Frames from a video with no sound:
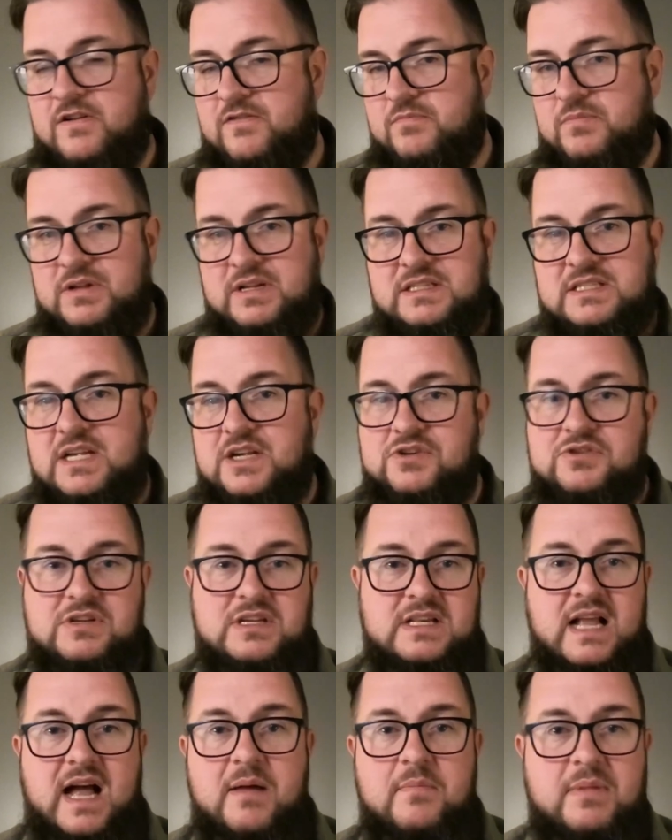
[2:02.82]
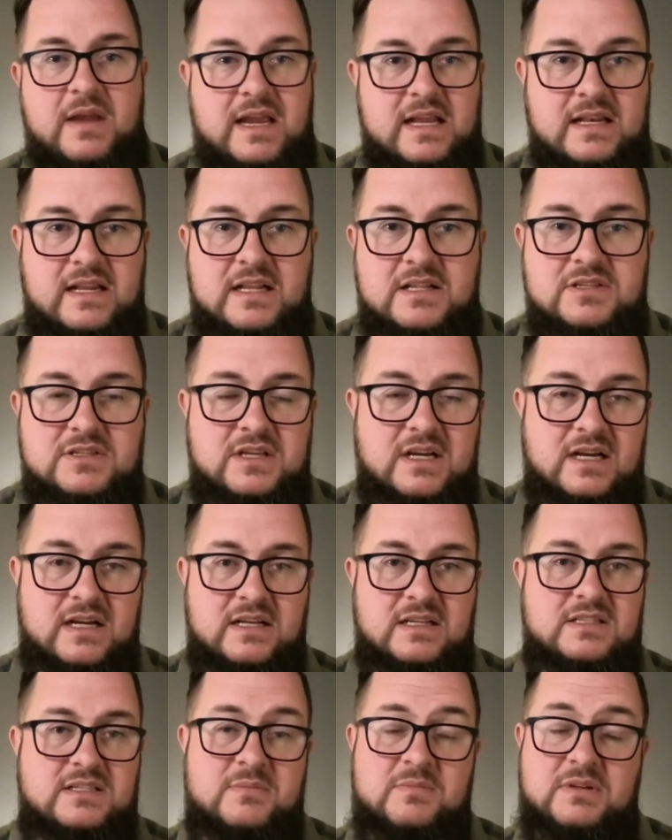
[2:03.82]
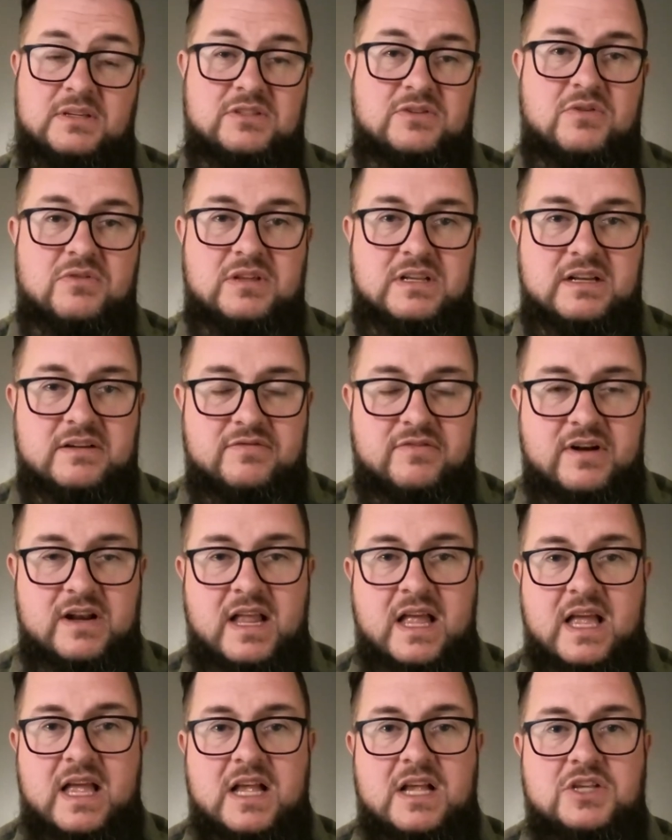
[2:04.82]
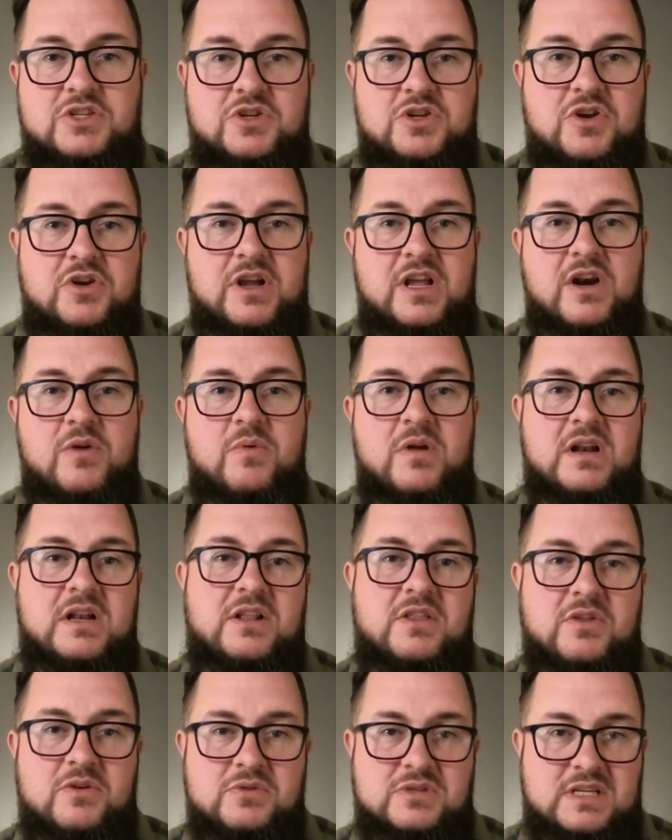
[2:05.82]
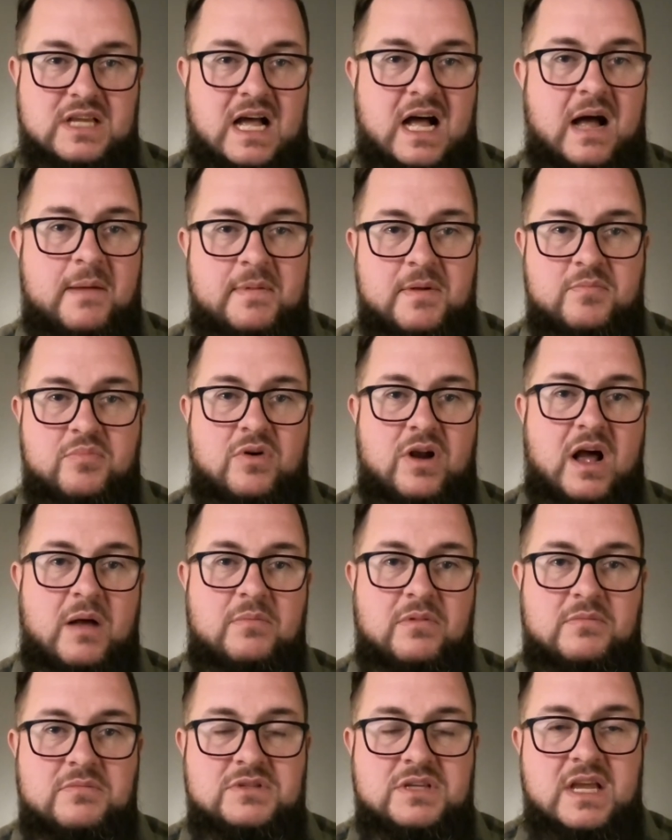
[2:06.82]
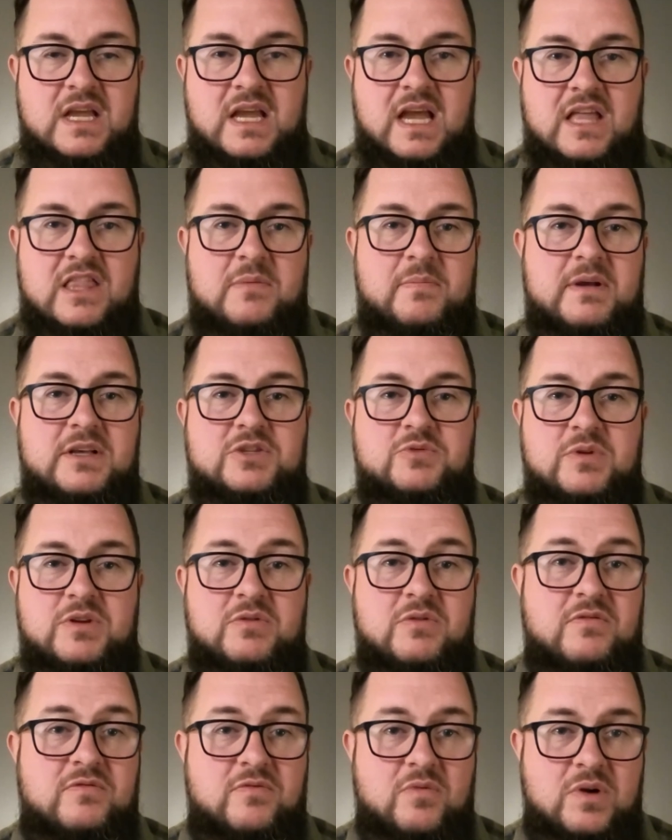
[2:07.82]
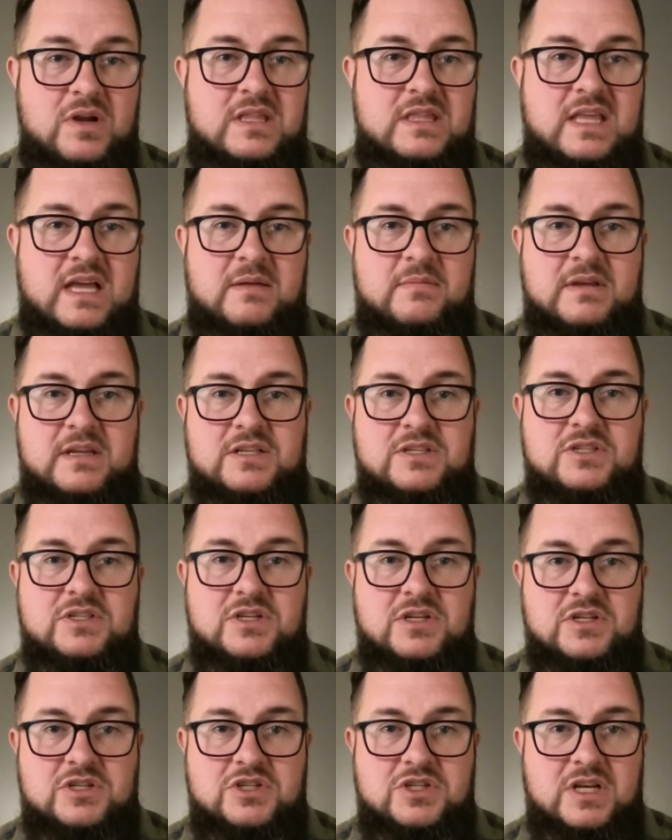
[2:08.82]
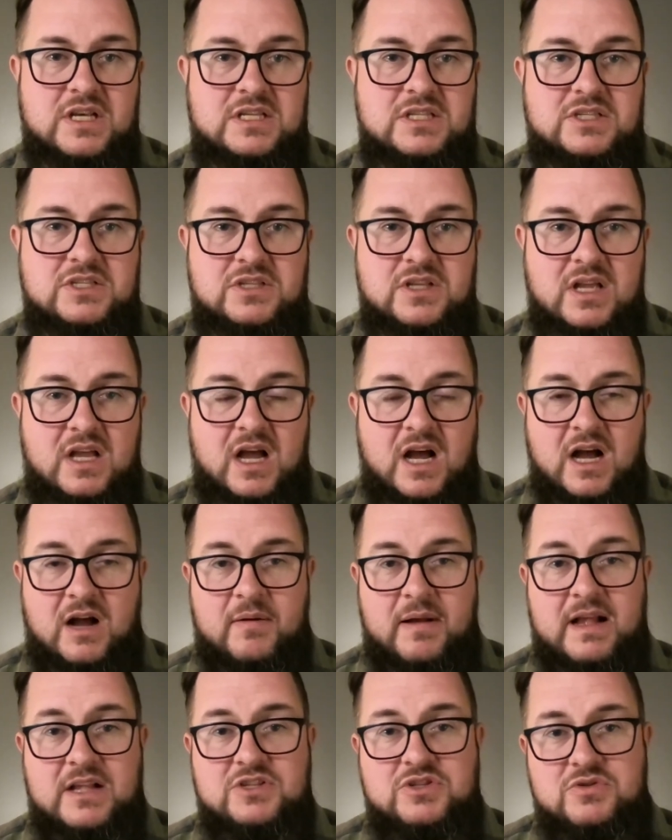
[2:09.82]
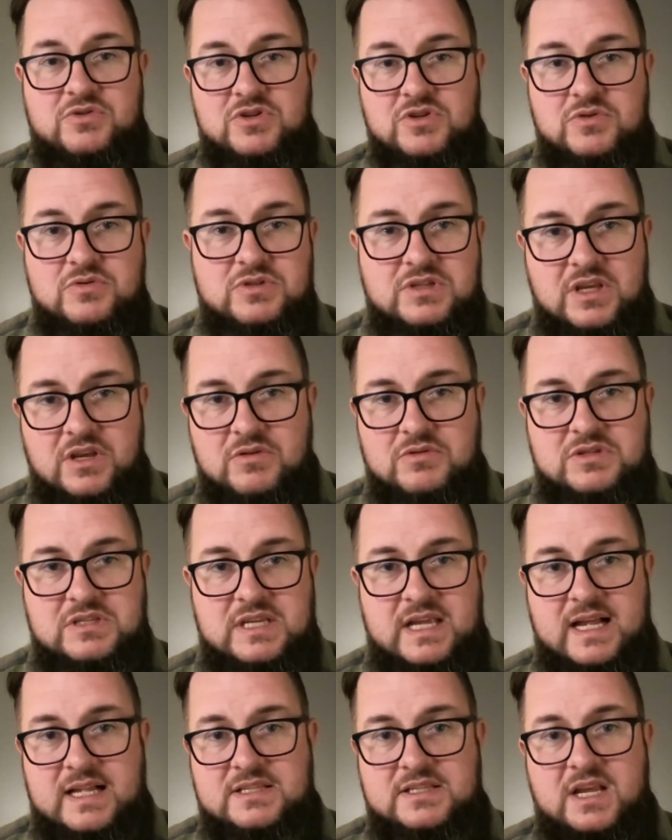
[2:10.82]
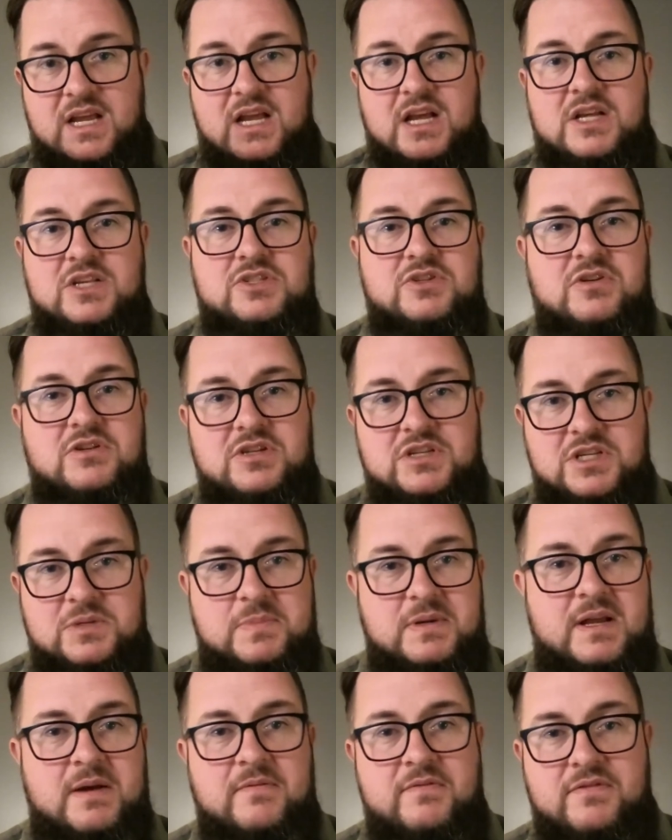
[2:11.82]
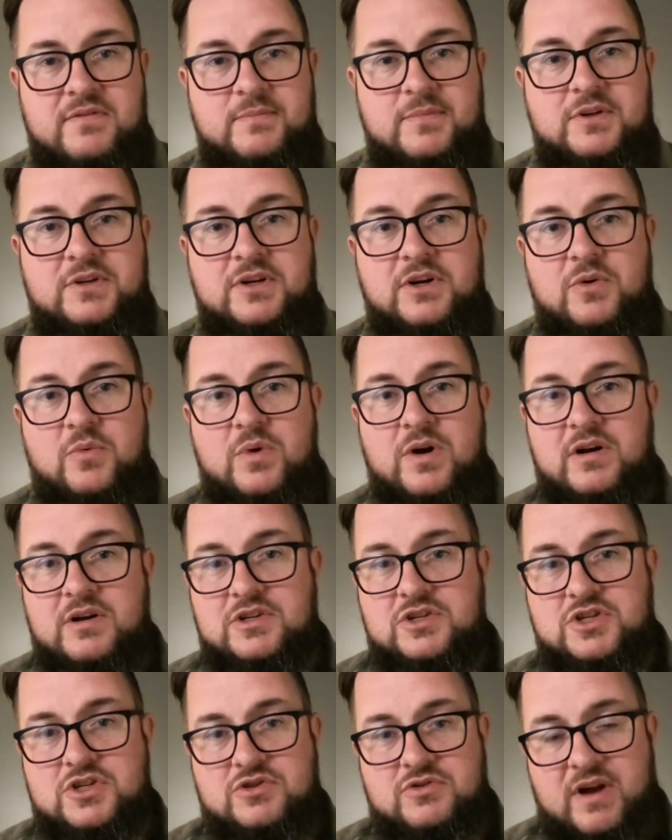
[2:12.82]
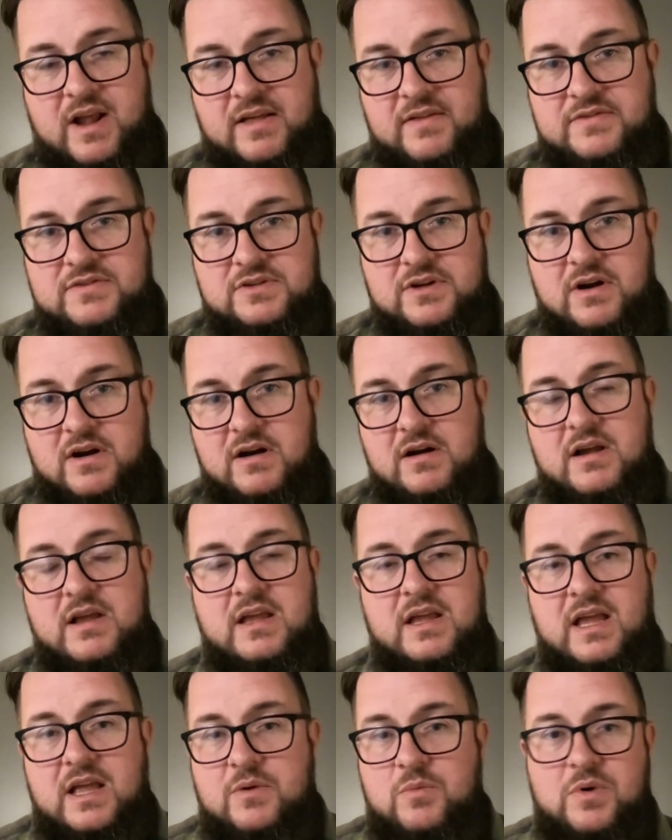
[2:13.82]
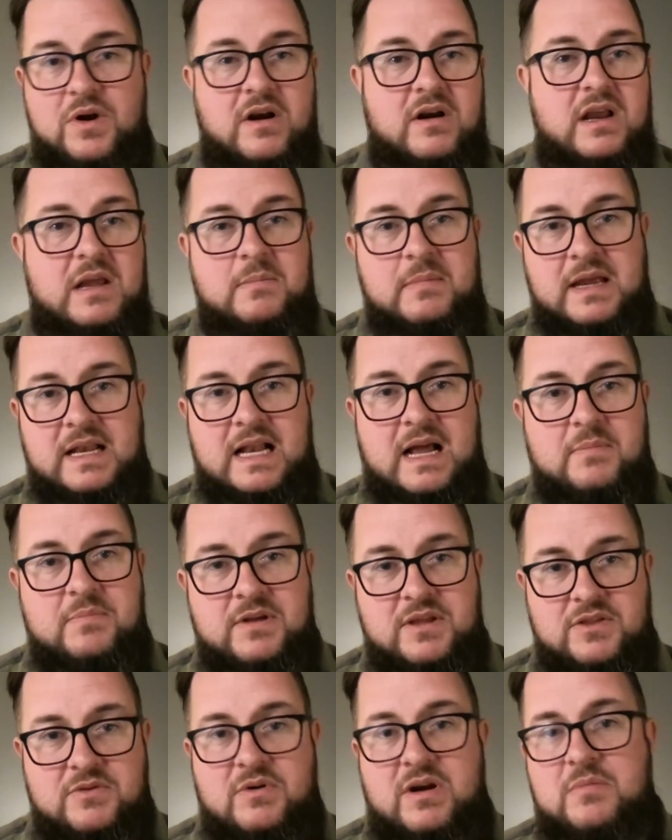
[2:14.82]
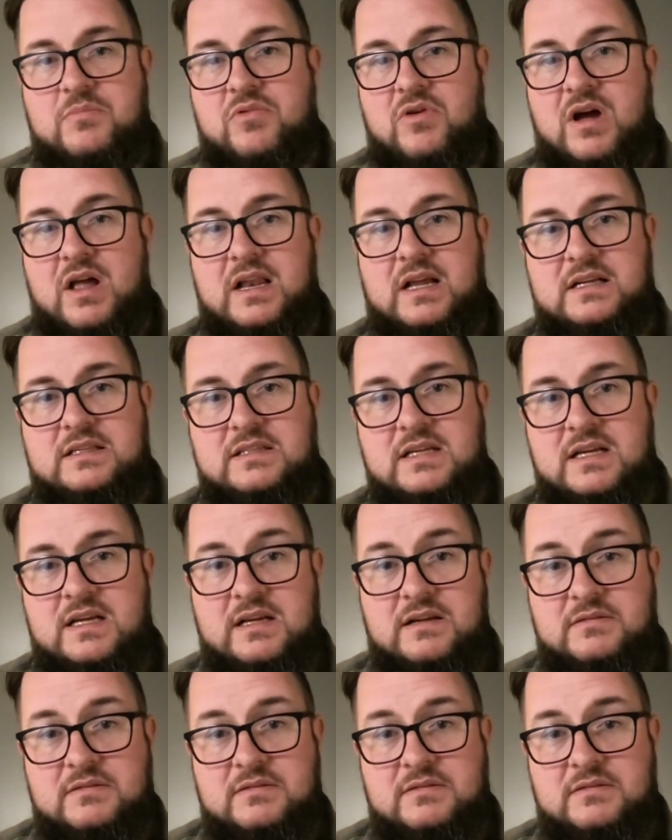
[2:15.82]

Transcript: off, but it's actually not paint, it's something totally different. So you're gonna run into those common problems, and the best way to avoid them is to just, as you use QCS, start to just become familiar where its strengths are and where it may not be the right product.